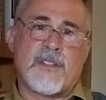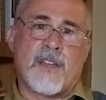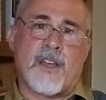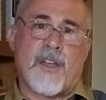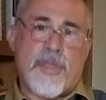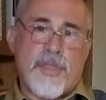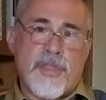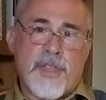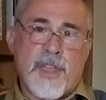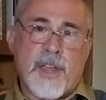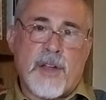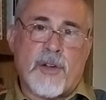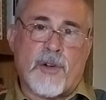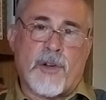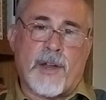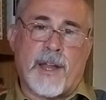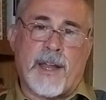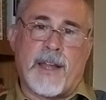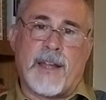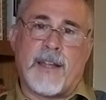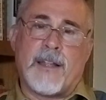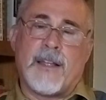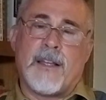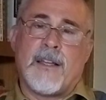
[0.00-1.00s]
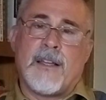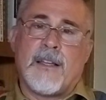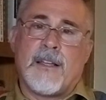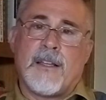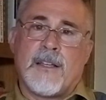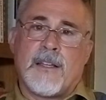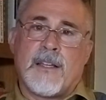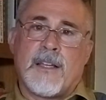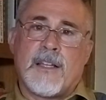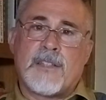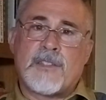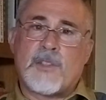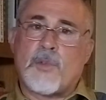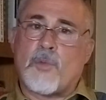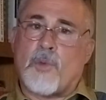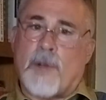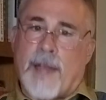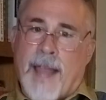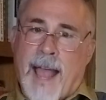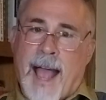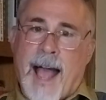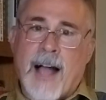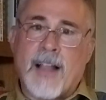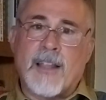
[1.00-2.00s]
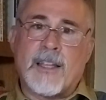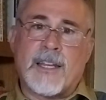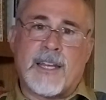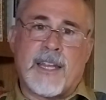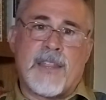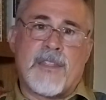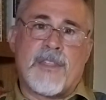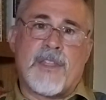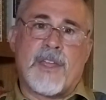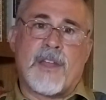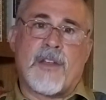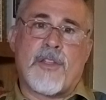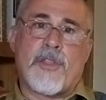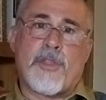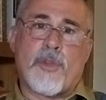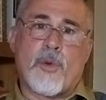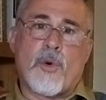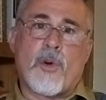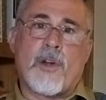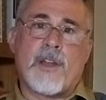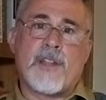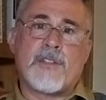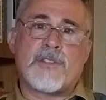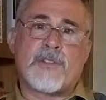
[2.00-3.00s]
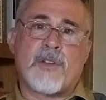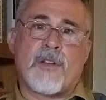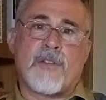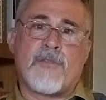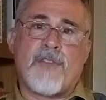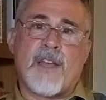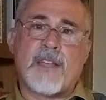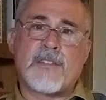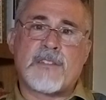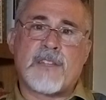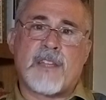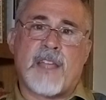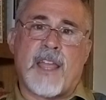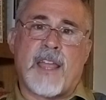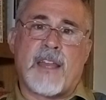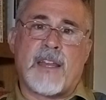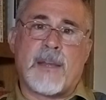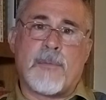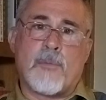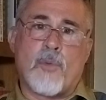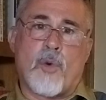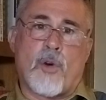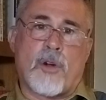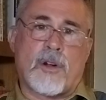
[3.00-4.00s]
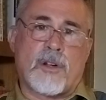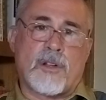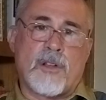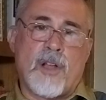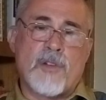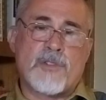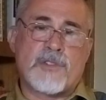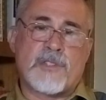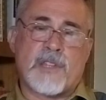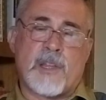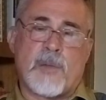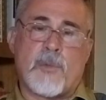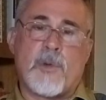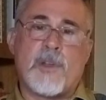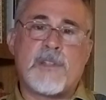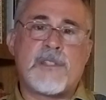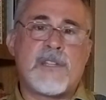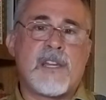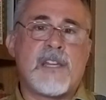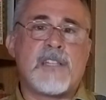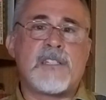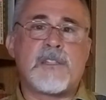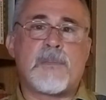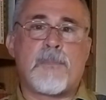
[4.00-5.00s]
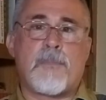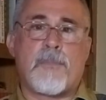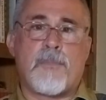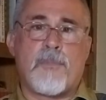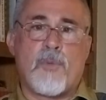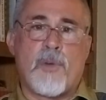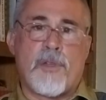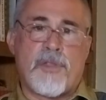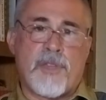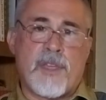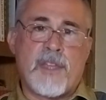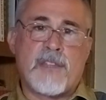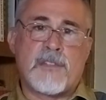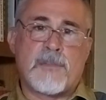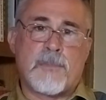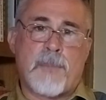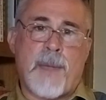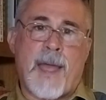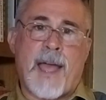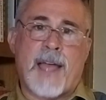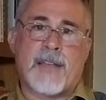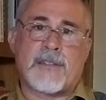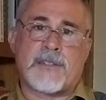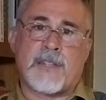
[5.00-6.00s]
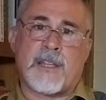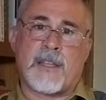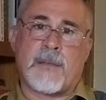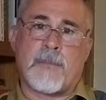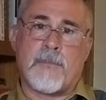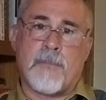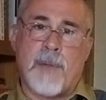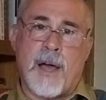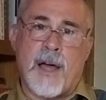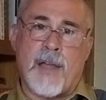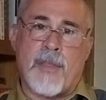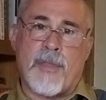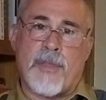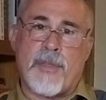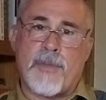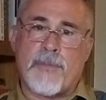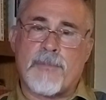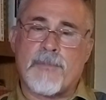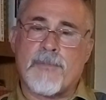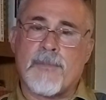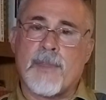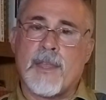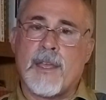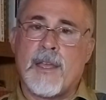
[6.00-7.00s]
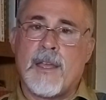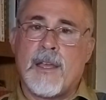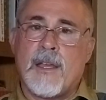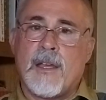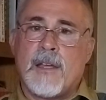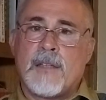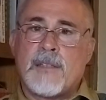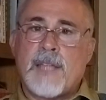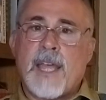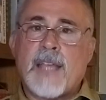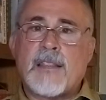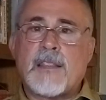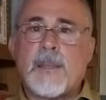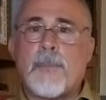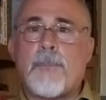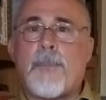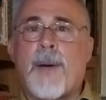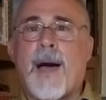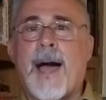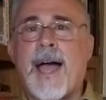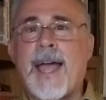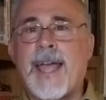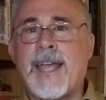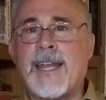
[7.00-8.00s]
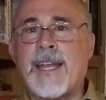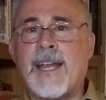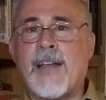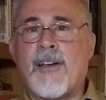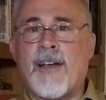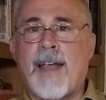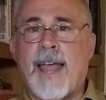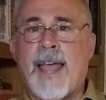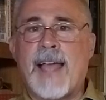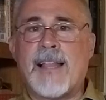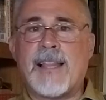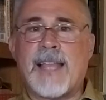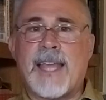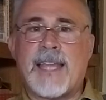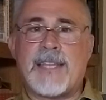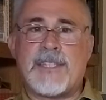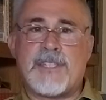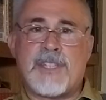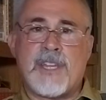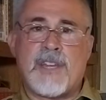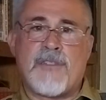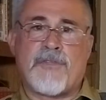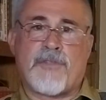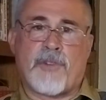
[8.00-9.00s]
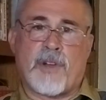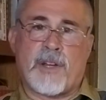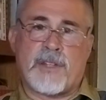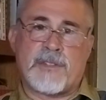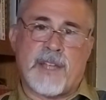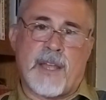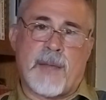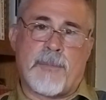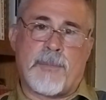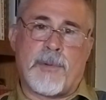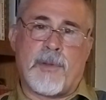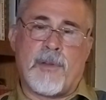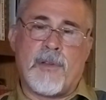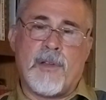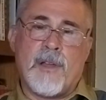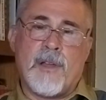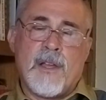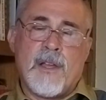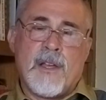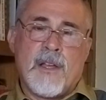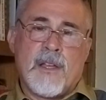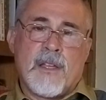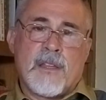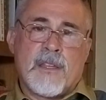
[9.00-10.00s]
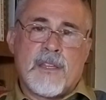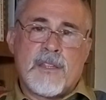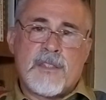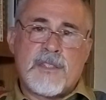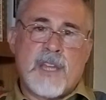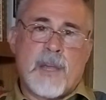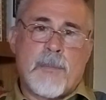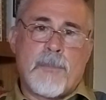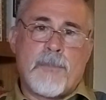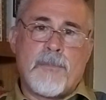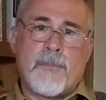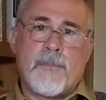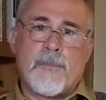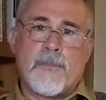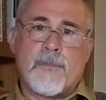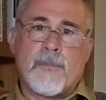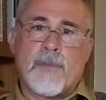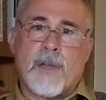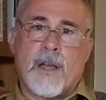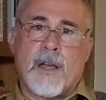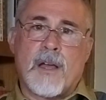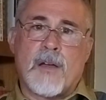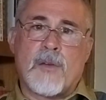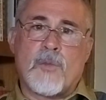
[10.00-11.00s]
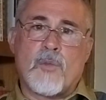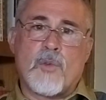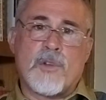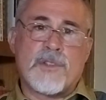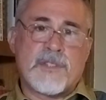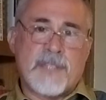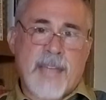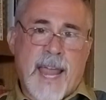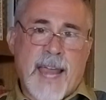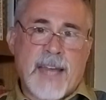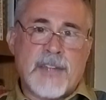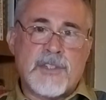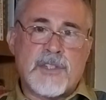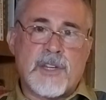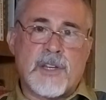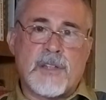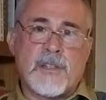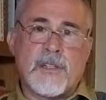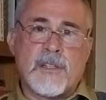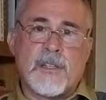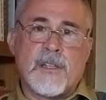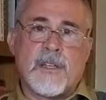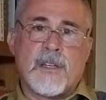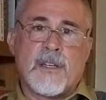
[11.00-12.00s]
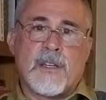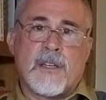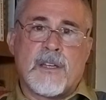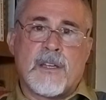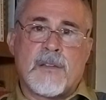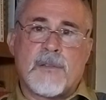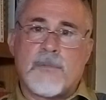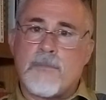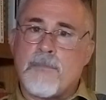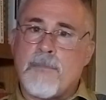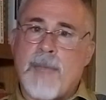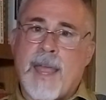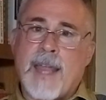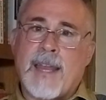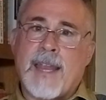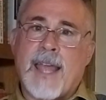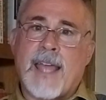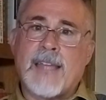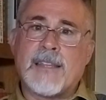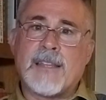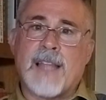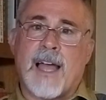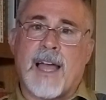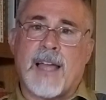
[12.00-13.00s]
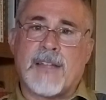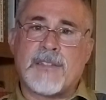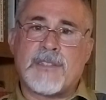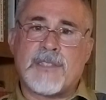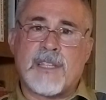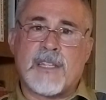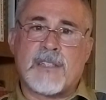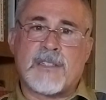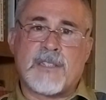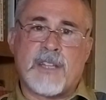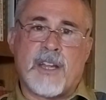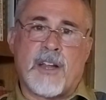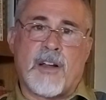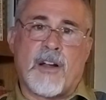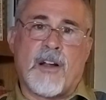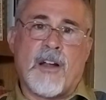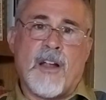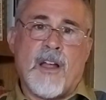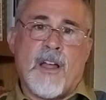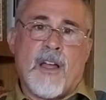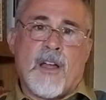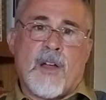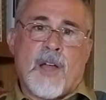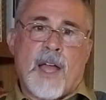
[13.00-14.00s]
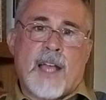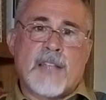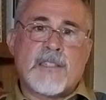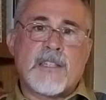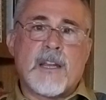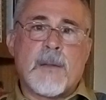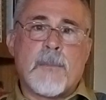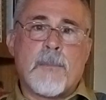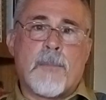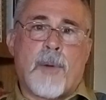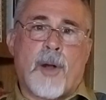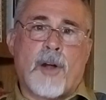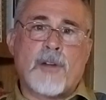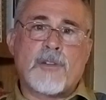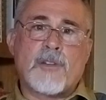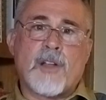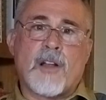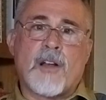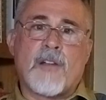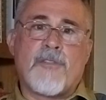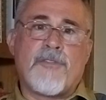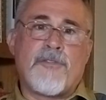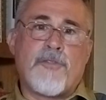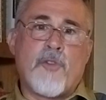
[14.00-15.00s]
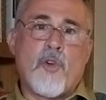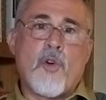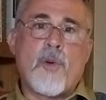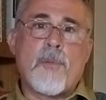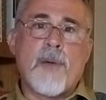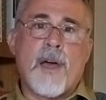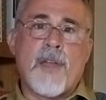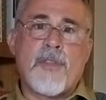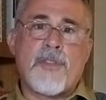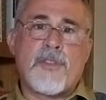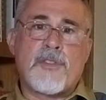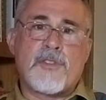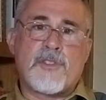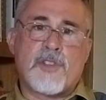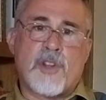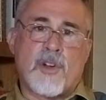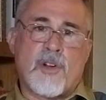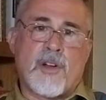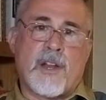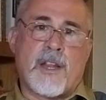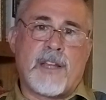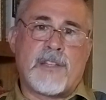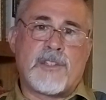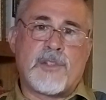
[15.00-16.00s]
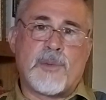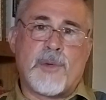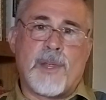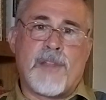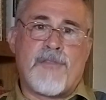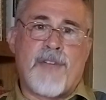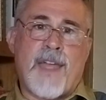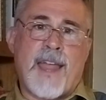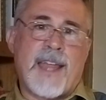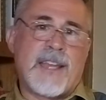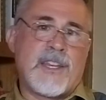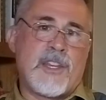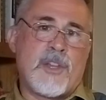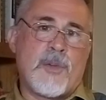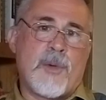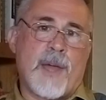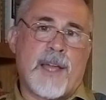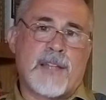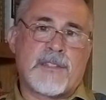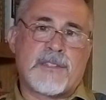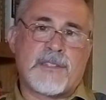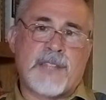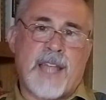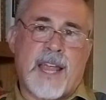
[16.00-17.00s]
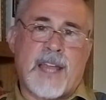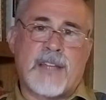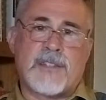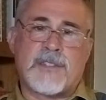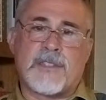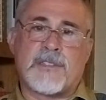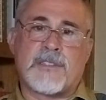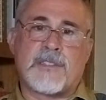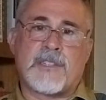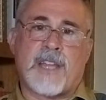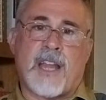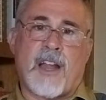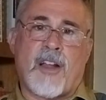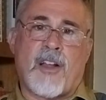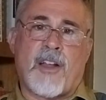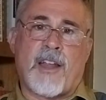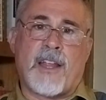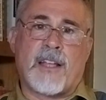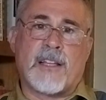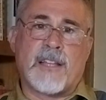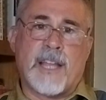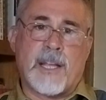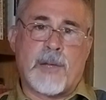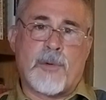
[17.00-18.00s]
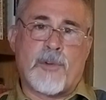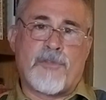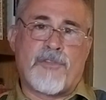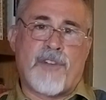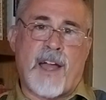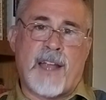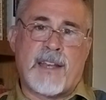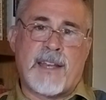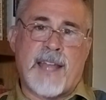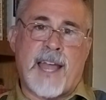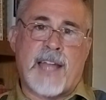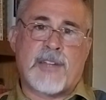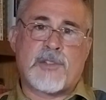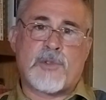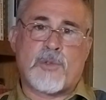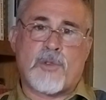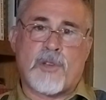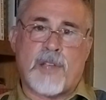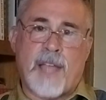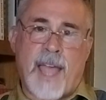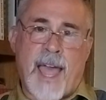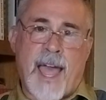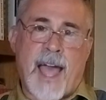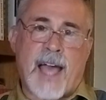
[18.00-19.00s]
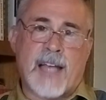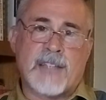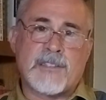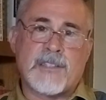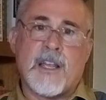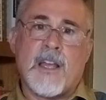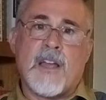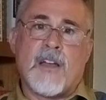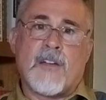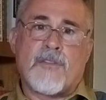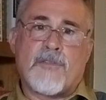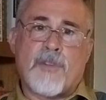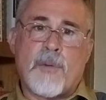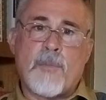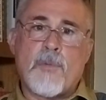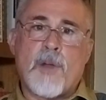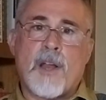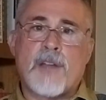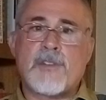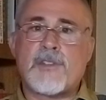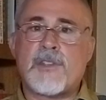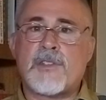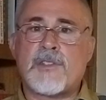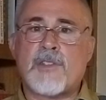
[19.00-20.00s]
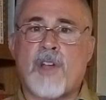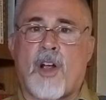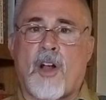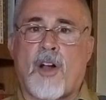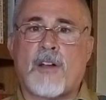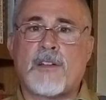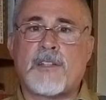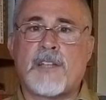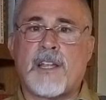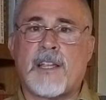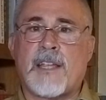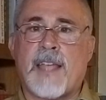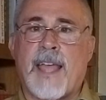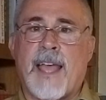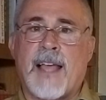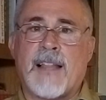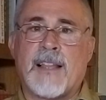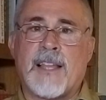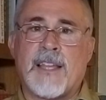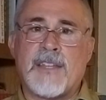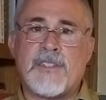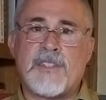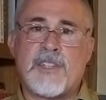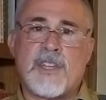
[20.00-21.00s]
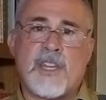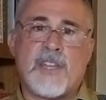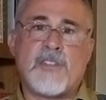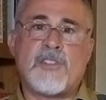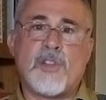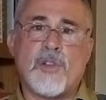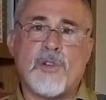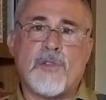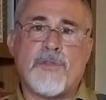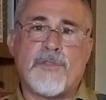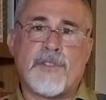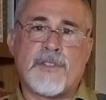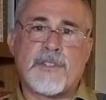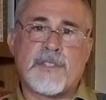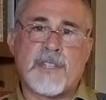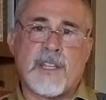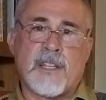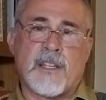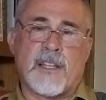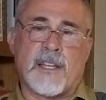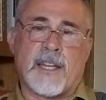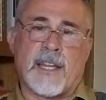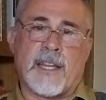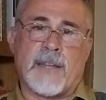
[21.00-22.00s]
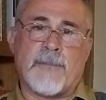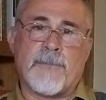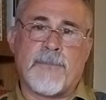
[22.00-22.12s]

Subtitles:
a theory. It's a reality that authorities are investigating more closely with each passing month. Take the Pioneer LNG, for example. This ship was sanctioned and made headlines this year as it embarked on a 4-month journey to evade U.S. sanctions carrying liquefied natural gas from Russia's Arctic LNG 2 facility.